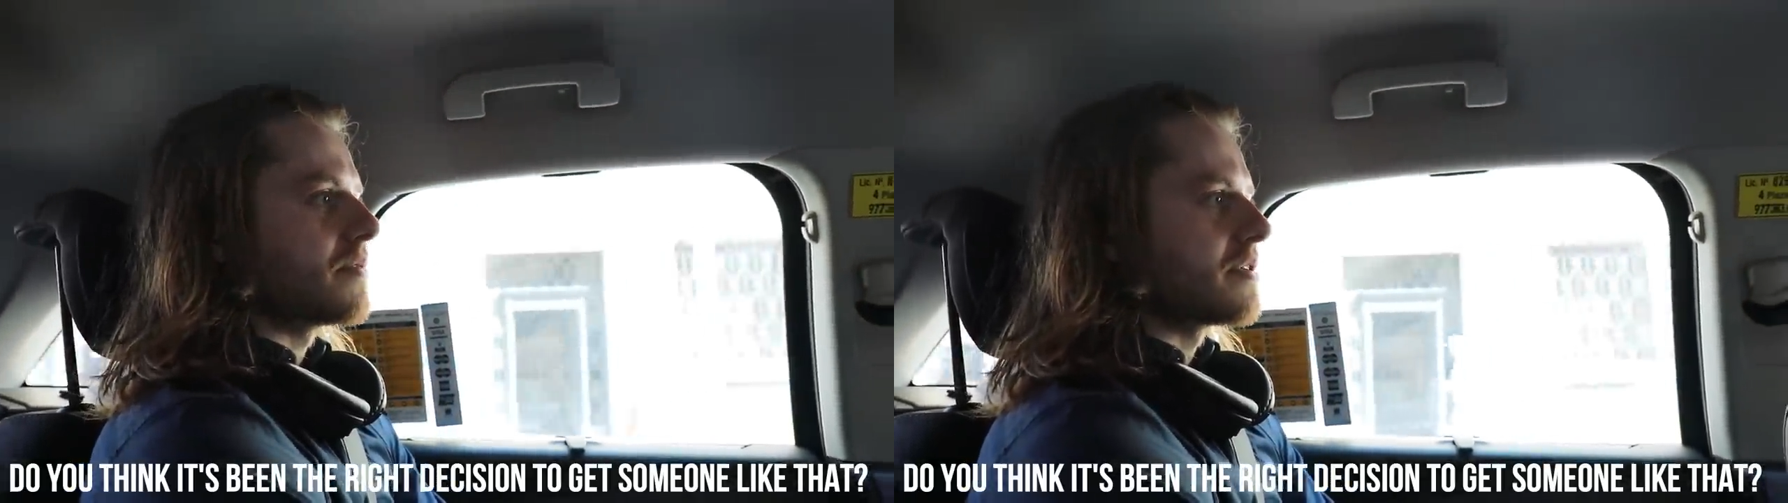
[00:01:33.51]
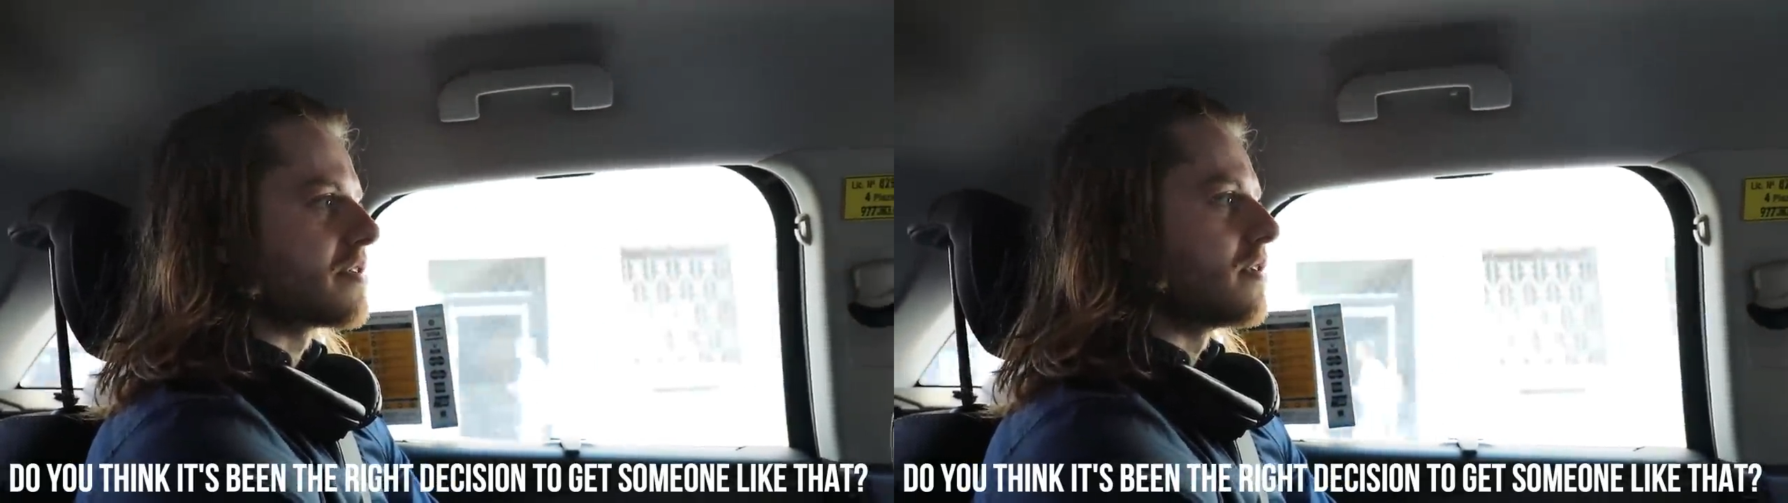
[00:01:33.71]

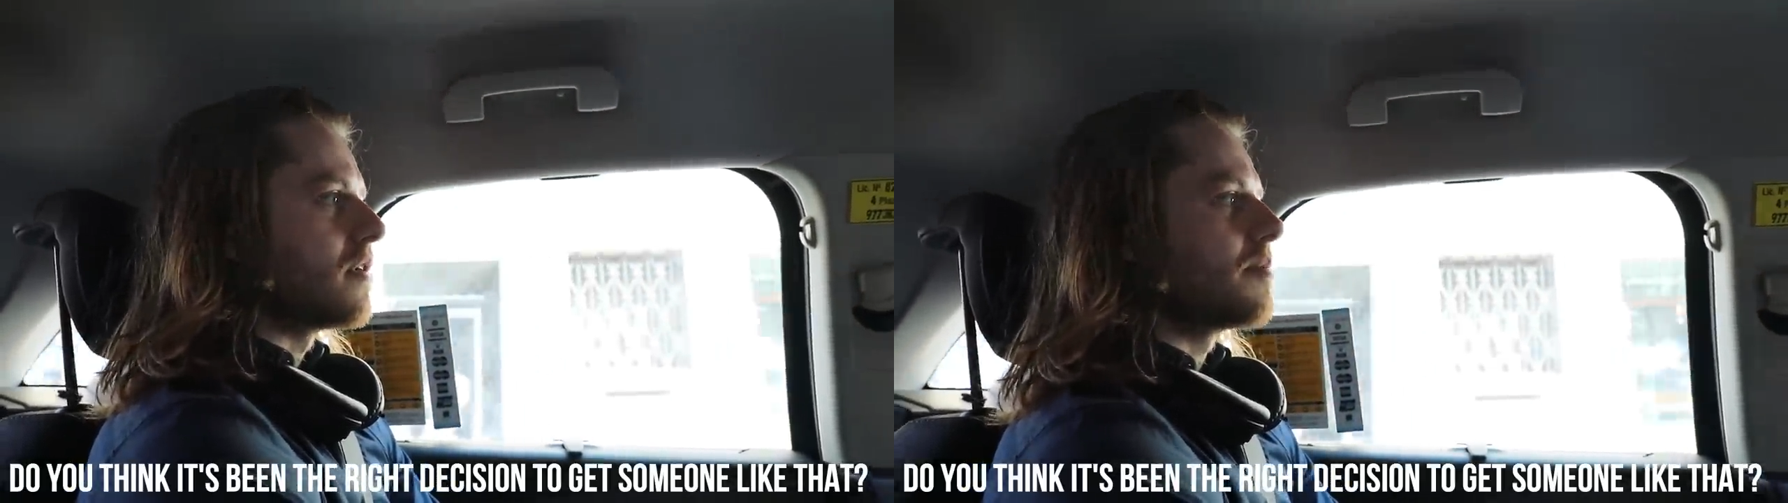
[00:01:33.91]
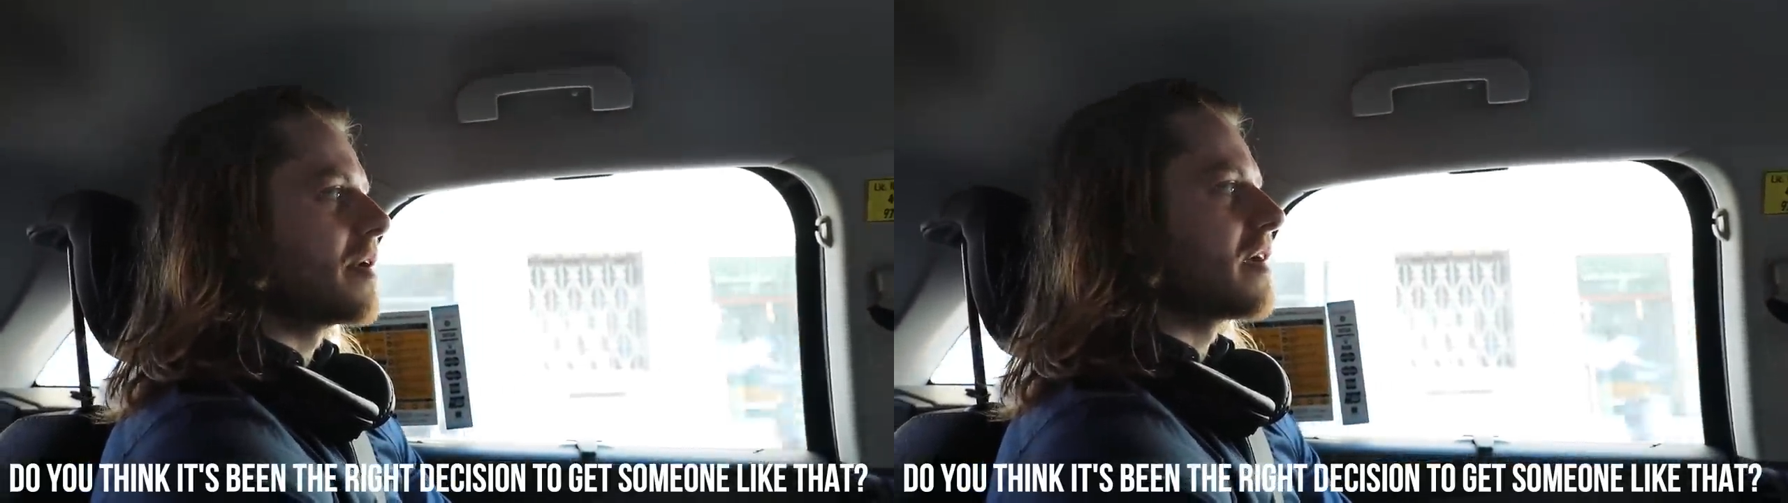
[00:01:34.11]
it's a
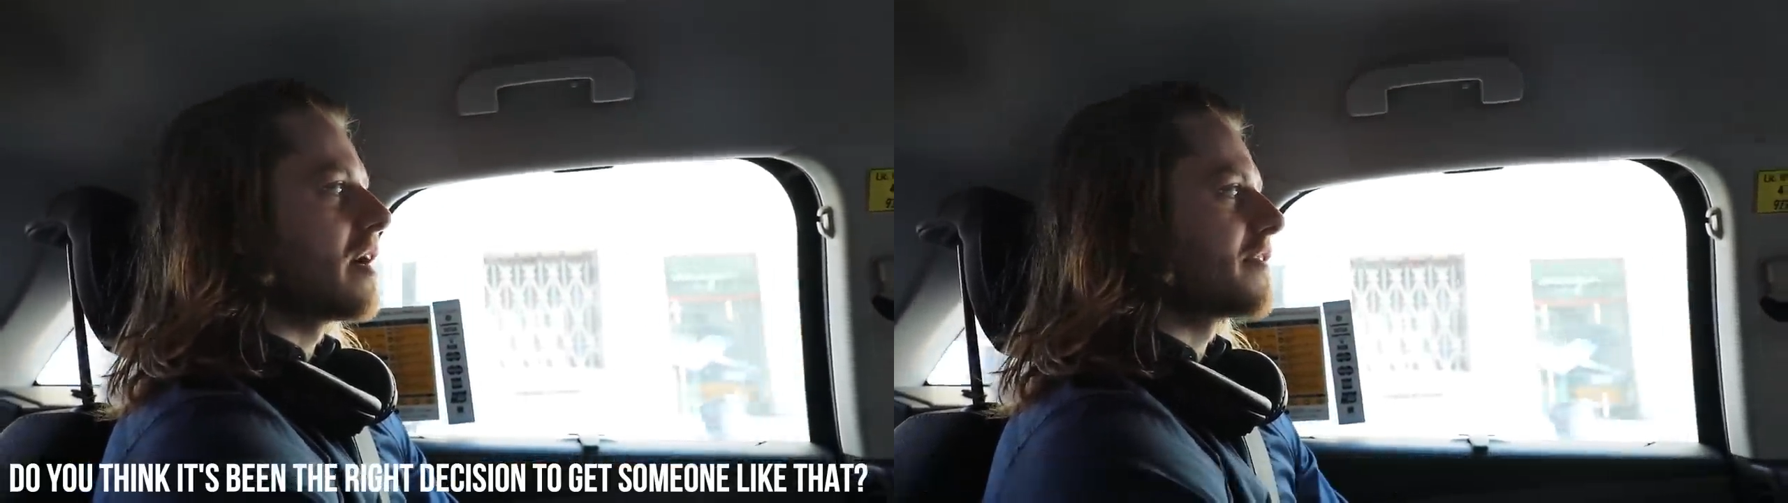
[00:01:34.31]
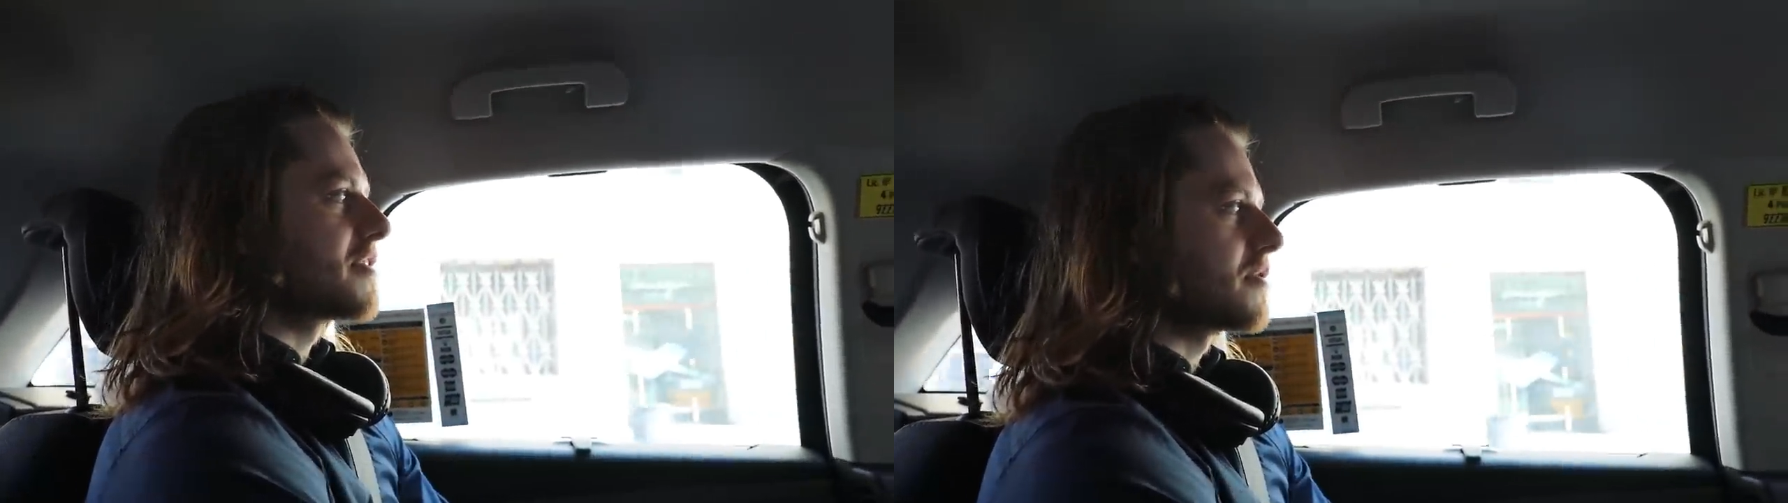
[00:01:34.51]
lot better
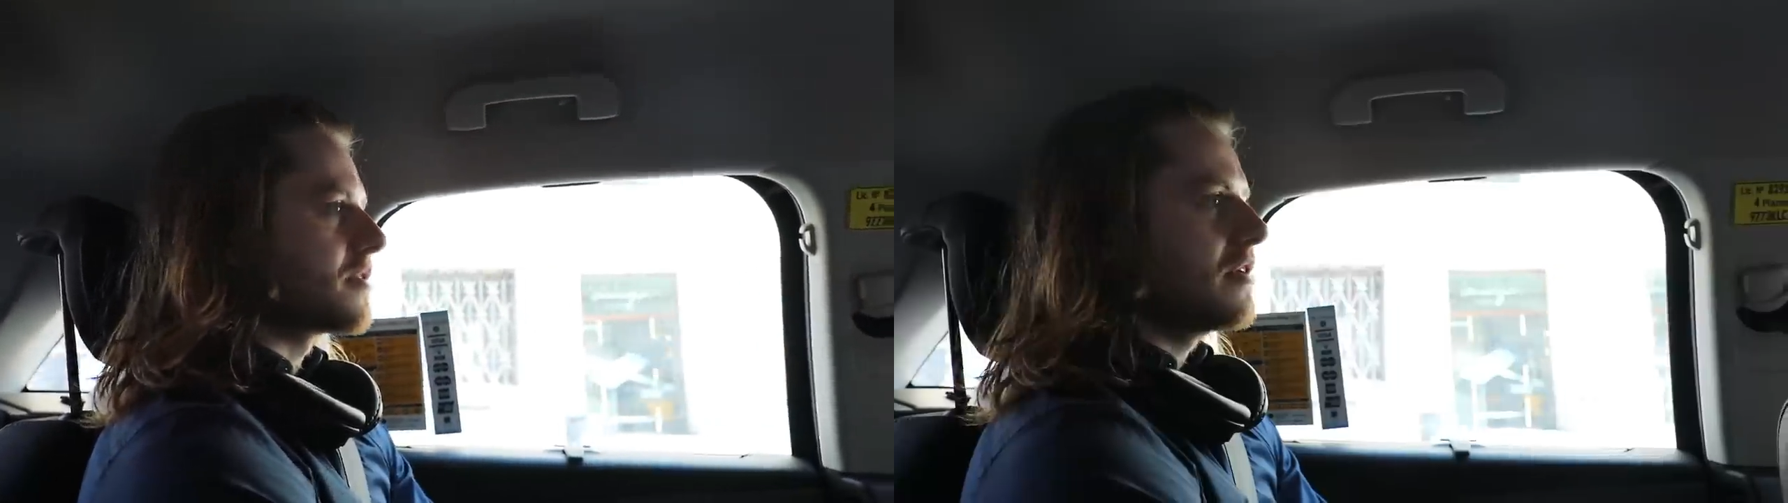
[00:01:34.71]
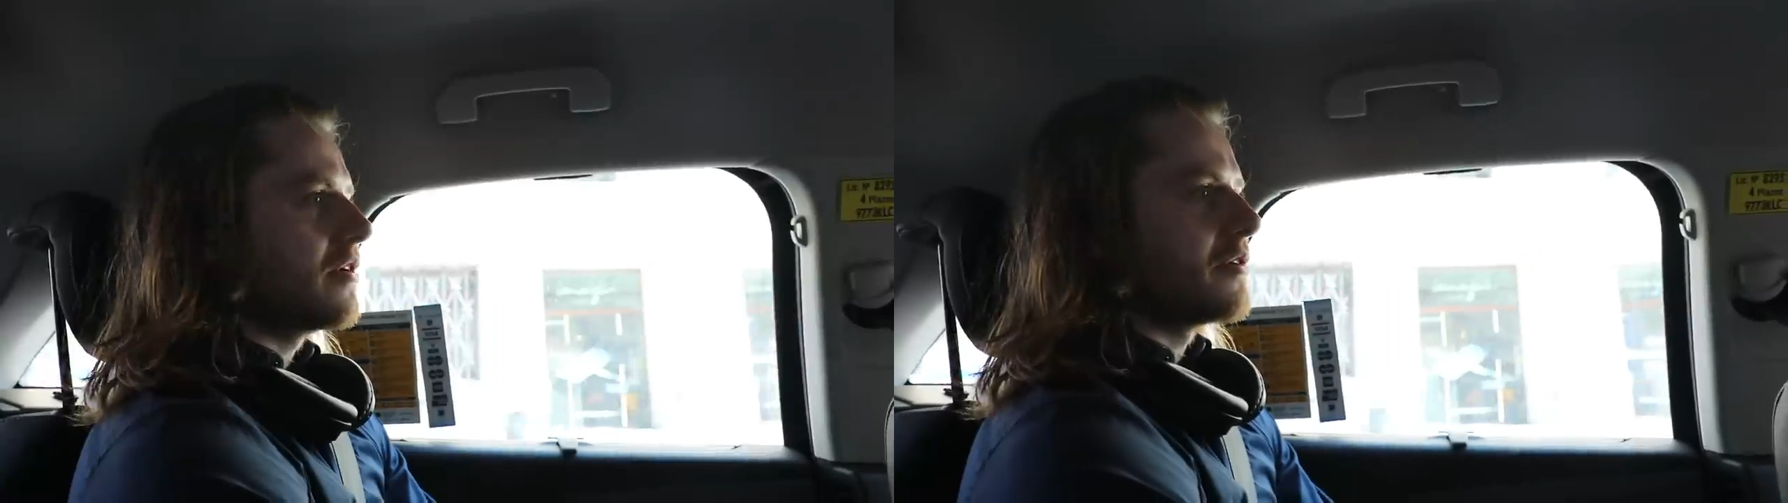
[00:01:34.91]
having
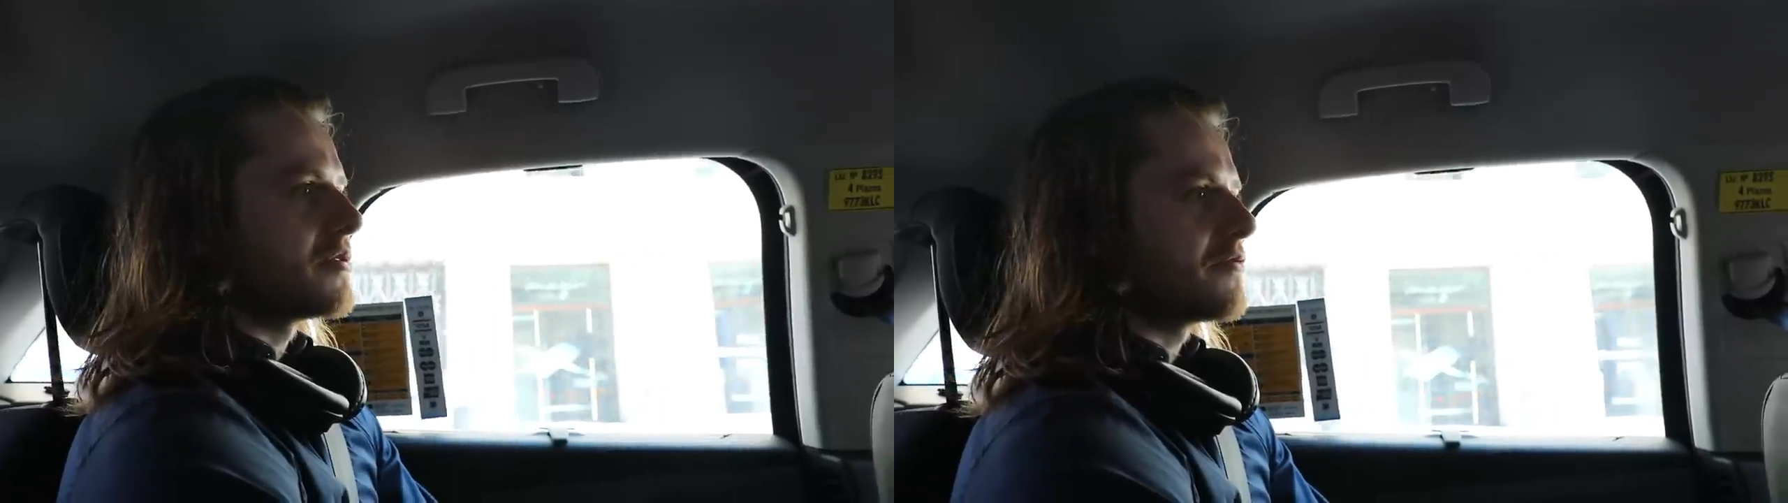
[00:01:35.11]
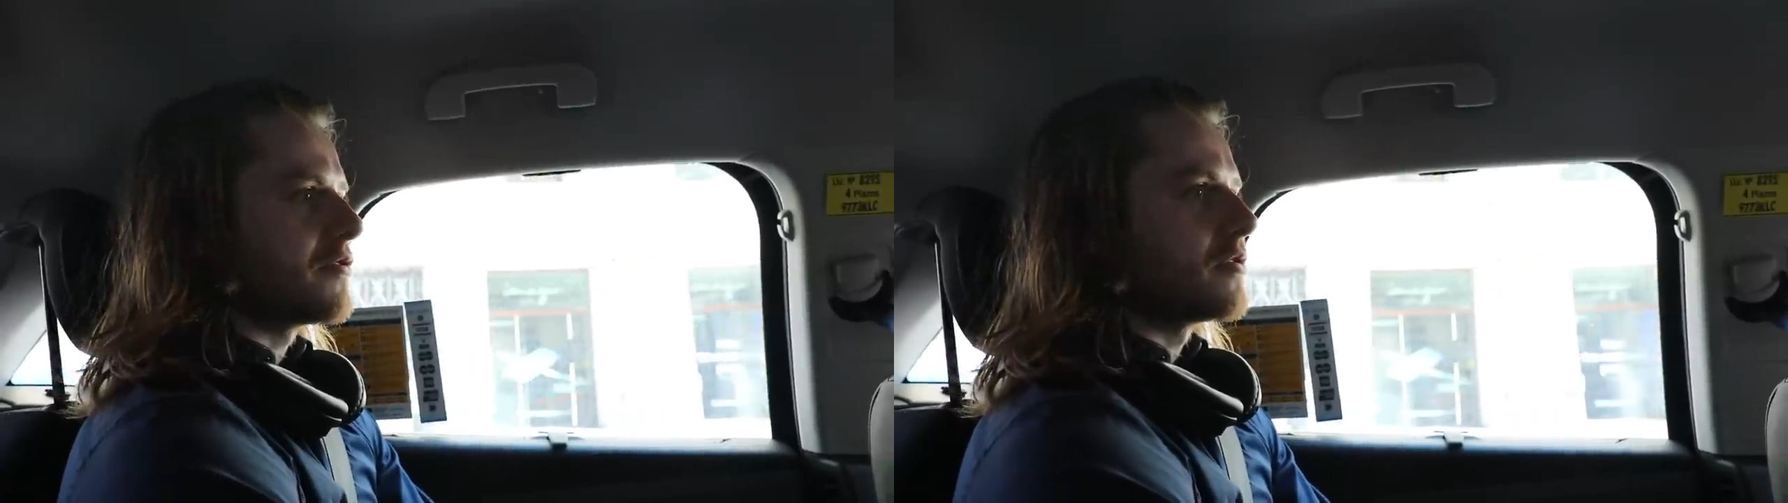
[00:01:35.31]
someone that
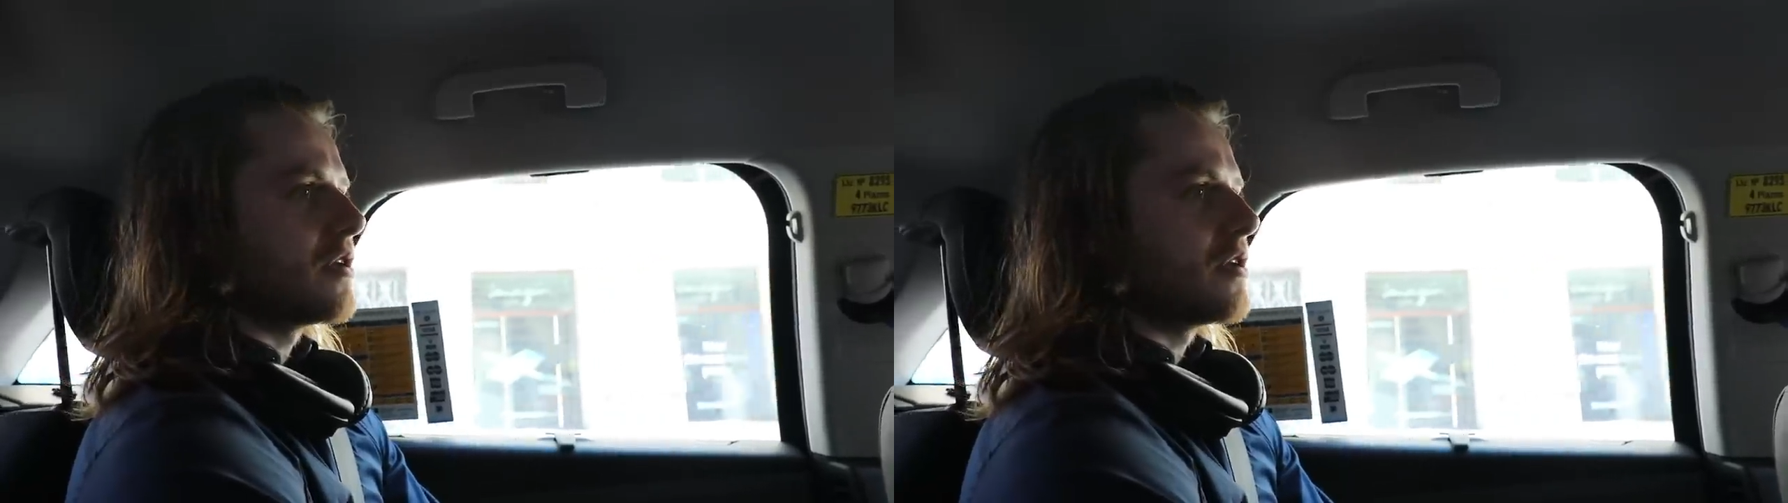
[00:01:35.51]
knows food